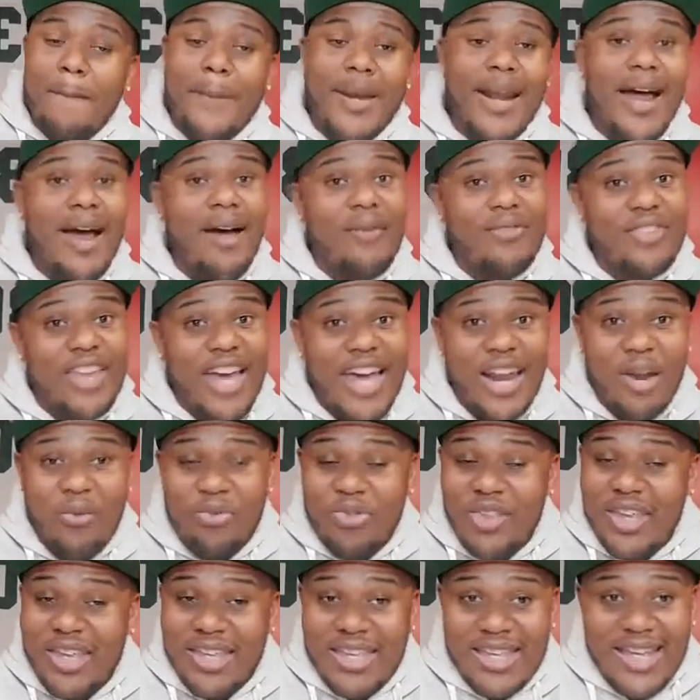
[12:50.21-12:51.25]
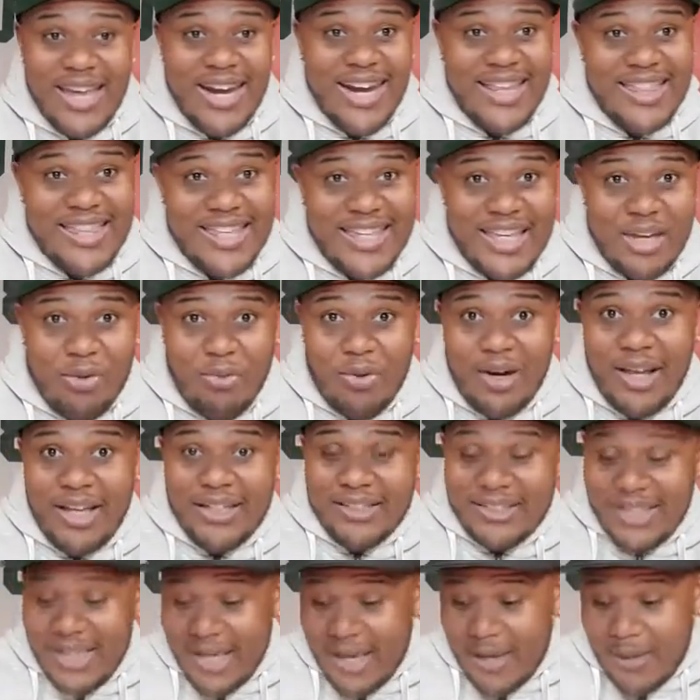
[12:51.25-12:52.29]
But I didn't think he
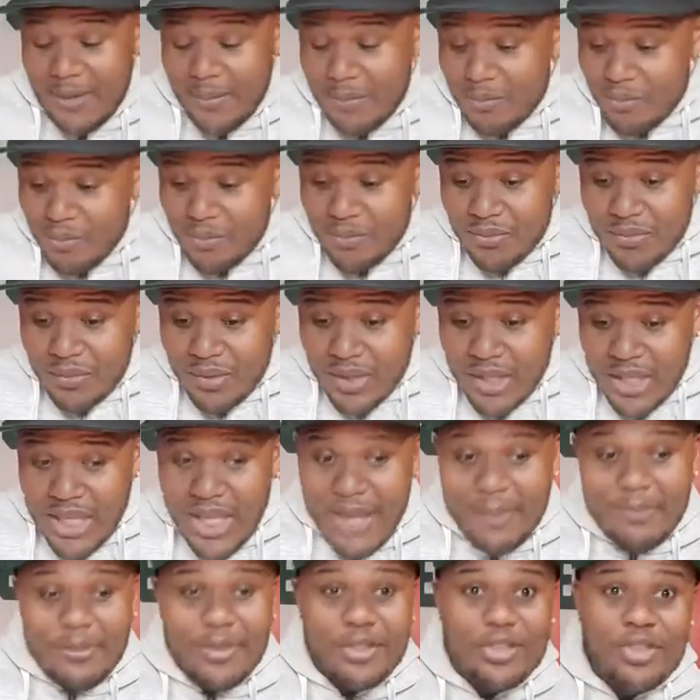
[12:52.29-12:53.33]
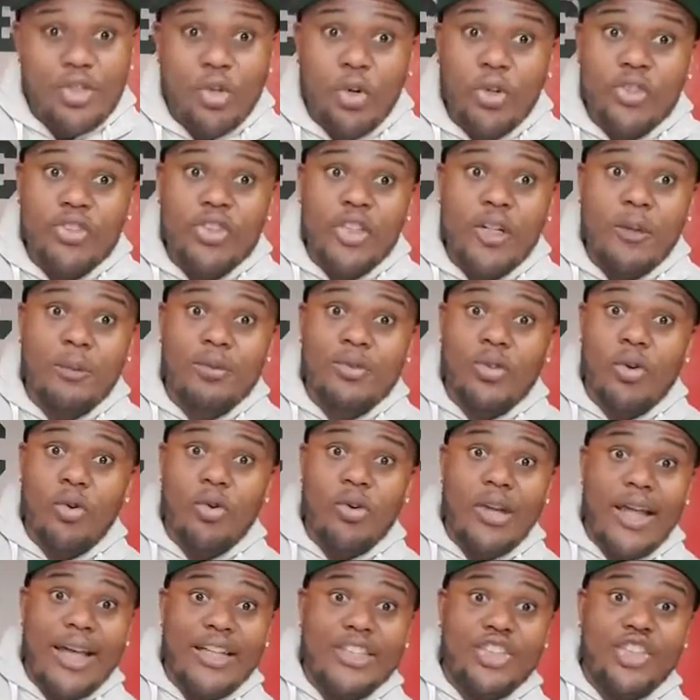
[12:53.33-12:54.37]
realized that him just endorsing him was
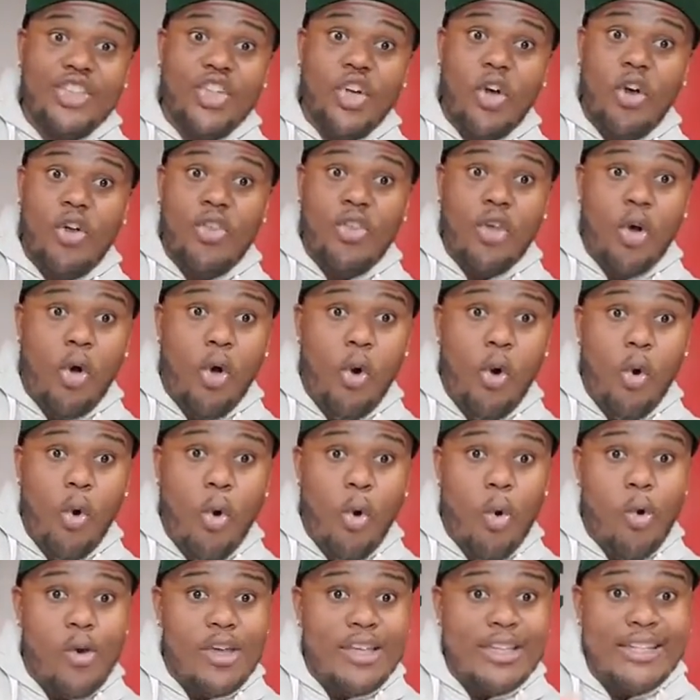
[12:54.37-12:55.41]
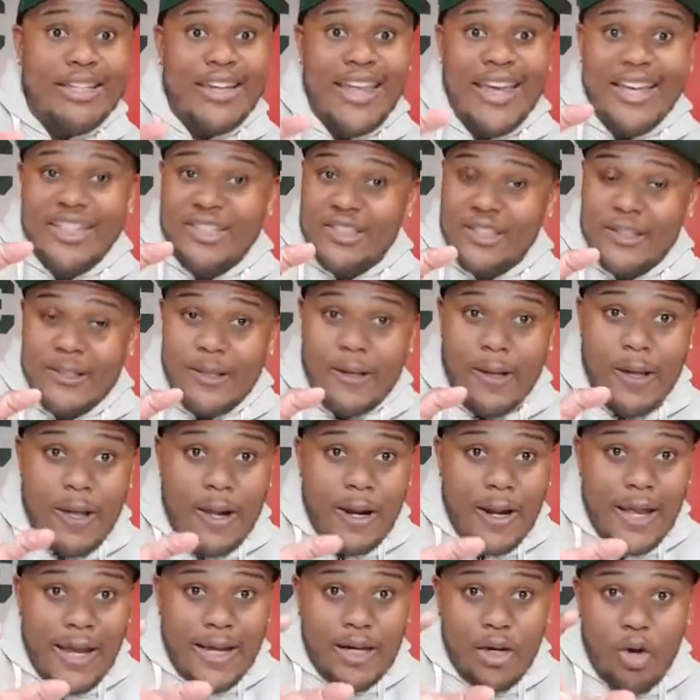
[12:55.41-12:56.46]
going to turn the whole election.
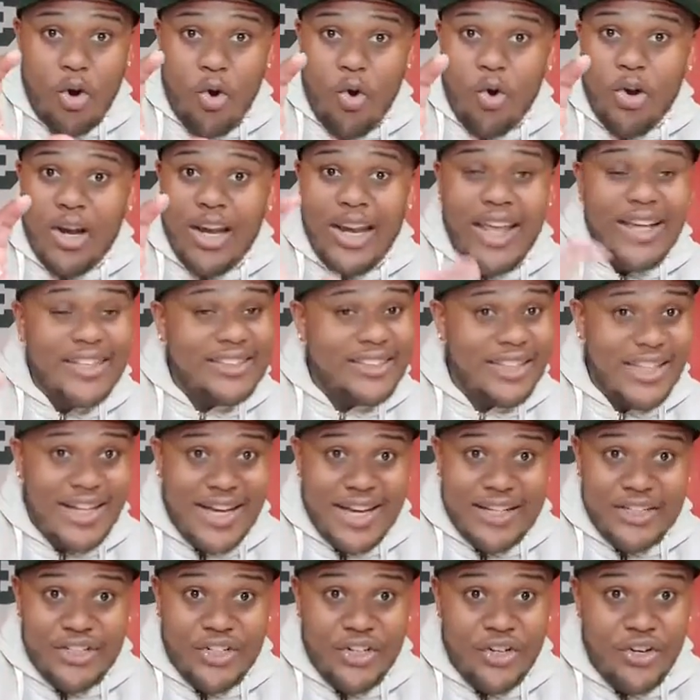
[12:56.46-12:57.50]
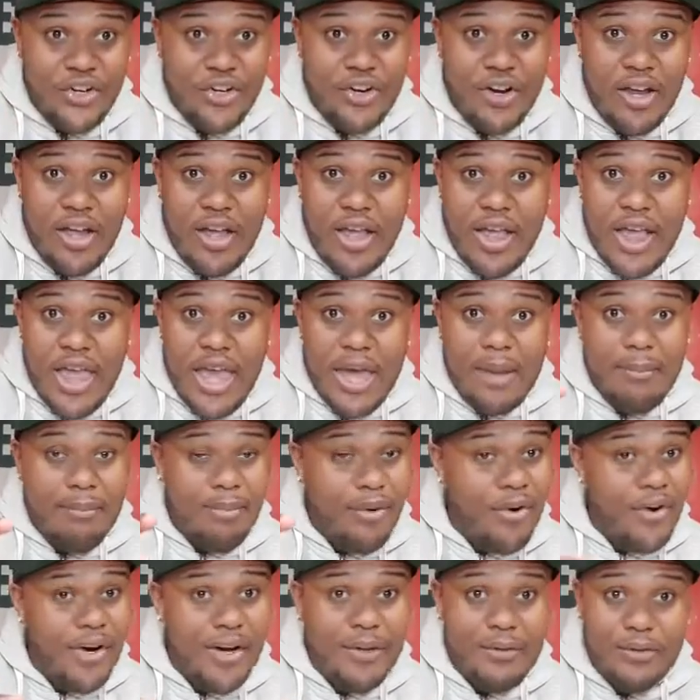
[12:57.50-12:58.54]
The whole election got turned. And
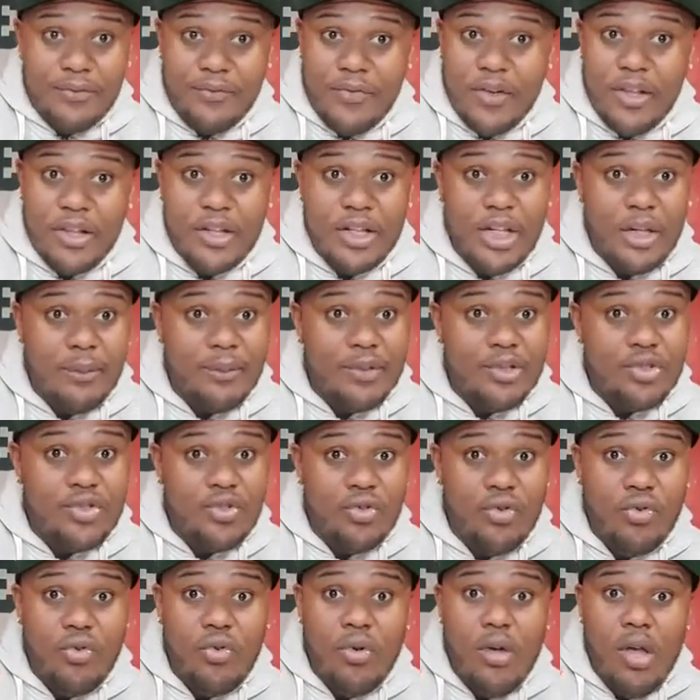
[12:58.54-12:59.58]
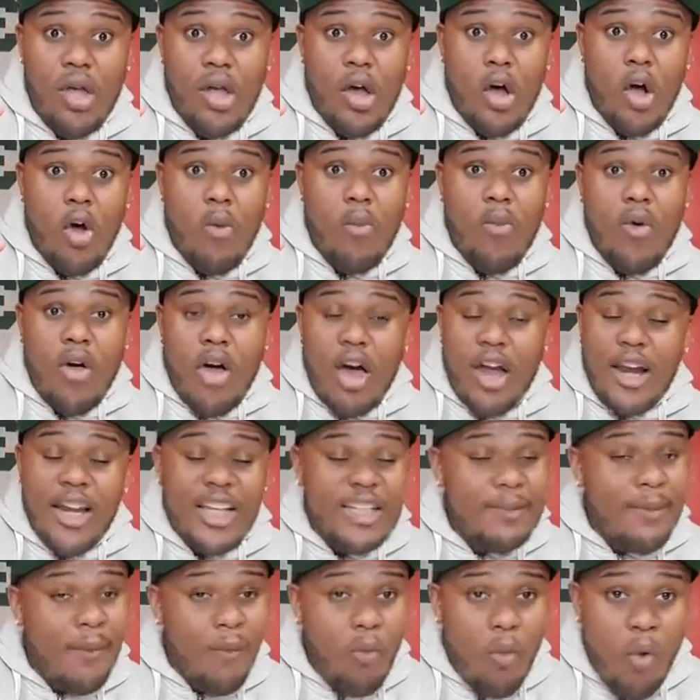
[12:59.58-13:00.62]
Bernie was filling number 2.
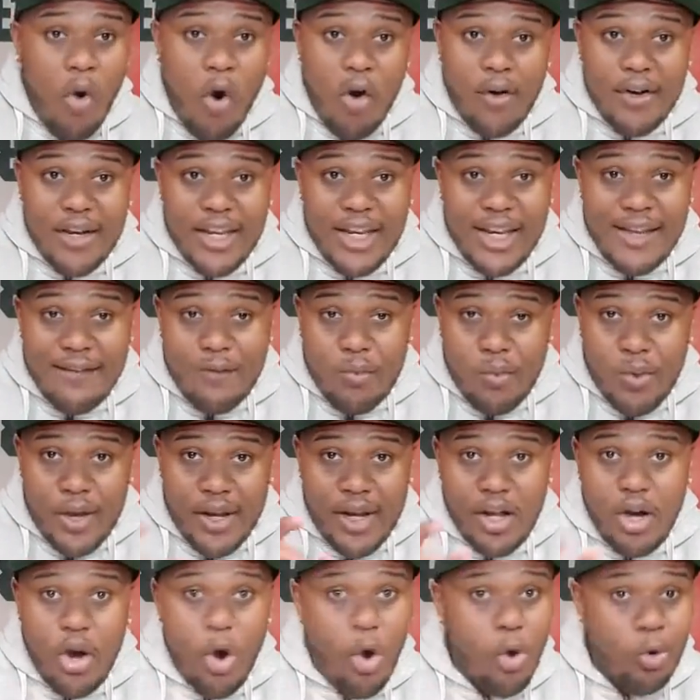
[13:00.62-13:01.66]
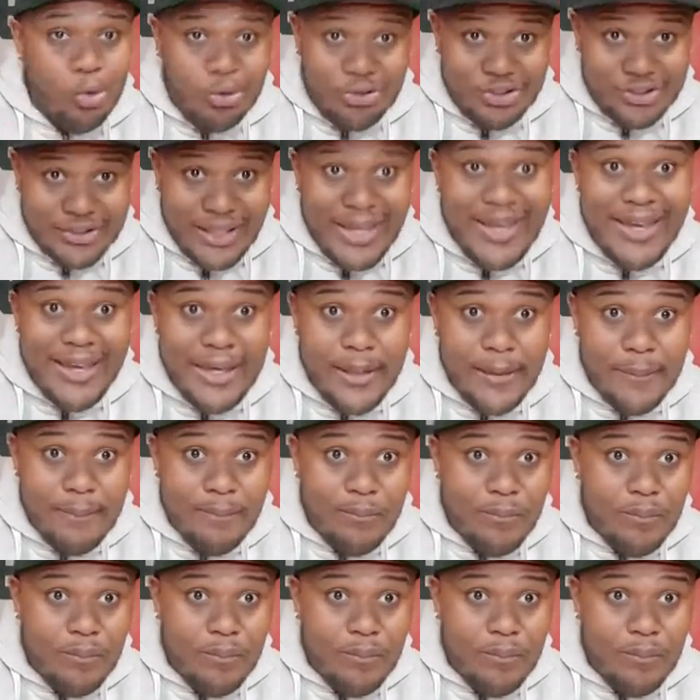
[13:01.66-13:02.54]
Elizabeth Warren didn't even win her own state,